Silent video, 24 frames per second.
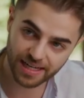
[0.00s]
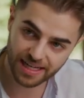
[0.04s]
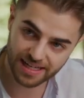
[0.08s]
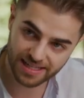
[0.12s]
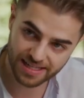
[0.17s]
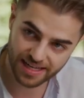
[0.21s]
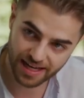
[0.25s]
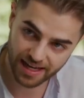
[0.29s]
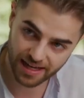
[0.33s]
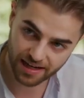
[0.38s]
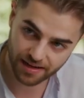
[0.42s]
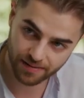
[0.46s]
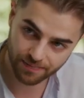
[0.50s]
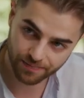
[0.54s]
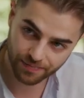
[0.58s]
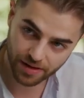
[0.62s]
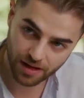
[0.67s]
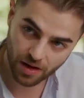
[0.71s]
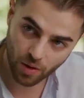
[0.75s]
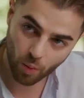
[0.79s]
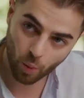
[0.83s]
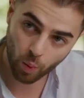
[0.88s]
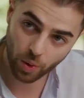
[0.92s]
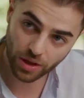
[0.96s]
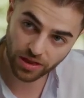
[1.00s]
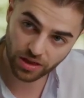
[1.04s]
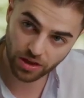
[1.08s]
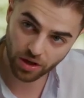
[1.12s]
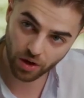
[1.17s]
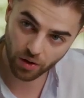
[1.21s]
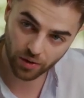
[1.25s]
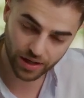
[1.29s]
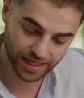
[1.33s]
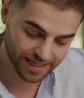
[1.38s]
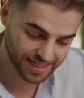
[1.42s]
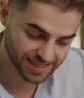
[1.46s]
doesn't, we
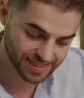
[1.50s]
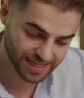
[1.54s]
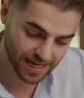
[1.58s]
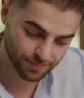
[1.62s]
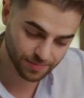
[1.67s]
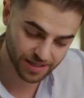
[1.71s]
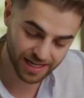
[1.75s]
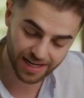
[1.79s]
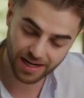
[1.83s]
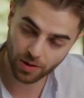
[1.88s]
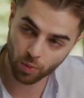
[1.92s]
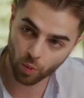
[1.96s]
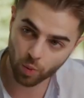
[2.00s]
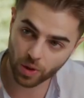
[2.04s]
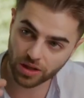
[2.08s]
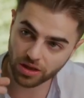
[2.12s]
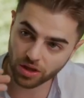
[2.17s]
don't accept it.